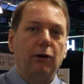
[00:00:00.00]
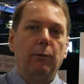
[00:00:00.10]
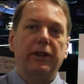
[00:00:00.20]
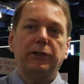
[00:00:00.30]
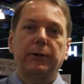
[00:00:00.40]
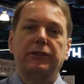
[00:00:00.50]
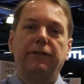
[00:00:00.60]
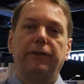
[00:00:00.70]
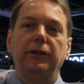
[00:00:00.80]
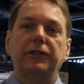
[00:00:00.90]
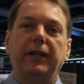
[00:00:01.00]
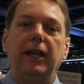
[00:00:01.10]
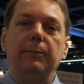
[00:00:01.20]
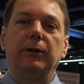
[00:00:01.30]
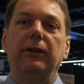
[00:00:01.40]
Well, this was the first
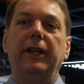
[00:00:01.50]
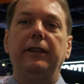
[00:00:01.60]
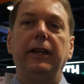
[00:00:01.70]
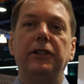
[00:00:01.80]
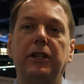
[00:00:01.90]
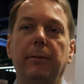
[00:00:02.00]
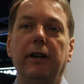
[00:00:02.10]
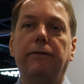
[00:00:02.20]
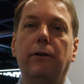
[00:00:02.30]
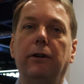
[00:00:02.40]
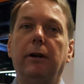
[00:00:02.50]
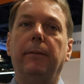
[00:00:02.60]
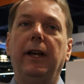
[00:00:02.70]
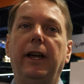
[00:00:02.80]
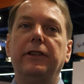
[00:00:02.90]
cable that the HDMI
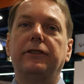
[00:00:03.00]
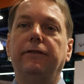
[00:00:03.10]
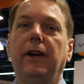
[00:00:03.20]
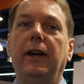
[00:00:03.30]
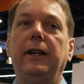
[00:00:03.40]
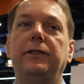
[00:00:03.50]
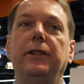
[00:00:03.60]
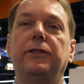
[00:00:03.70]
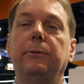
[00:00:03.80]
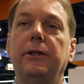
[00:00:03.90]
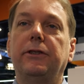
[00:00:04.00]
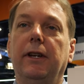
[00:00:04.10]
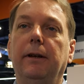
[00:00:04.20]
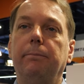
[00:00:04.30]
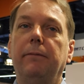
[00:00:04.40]
Forum has defined since it was,
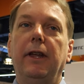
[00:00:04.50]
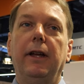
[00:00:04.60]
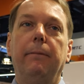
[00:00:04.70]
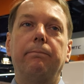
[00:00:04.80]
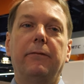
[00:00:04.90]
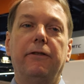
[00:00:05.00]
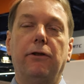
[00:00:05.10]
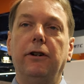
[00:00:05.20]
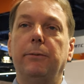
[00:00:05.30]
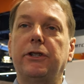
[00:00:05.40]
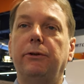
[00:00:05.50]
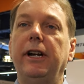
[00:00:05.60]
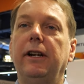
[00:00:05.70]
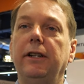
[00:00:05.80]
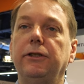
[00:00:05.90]
the Forum was
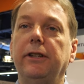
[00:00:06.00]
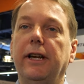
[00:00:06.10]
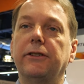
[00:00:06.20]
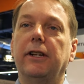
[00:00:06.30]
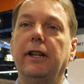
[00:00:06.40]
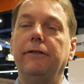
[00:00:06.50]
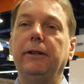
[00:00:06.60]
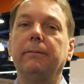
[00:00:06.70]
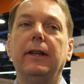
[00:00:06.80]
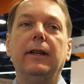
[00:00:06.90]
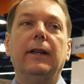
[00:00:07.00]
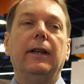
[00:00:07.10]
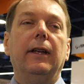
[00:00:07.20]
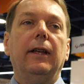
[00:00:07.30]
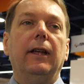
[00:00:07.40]
created in 2011.
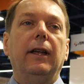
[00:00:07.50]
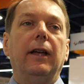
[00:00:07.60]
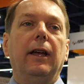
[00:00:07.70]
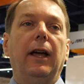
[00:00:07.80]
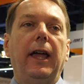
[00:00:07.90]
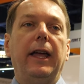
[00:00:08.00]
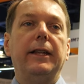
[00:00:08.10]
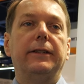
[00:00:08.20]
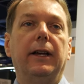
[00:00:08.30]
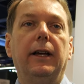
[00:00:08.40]
And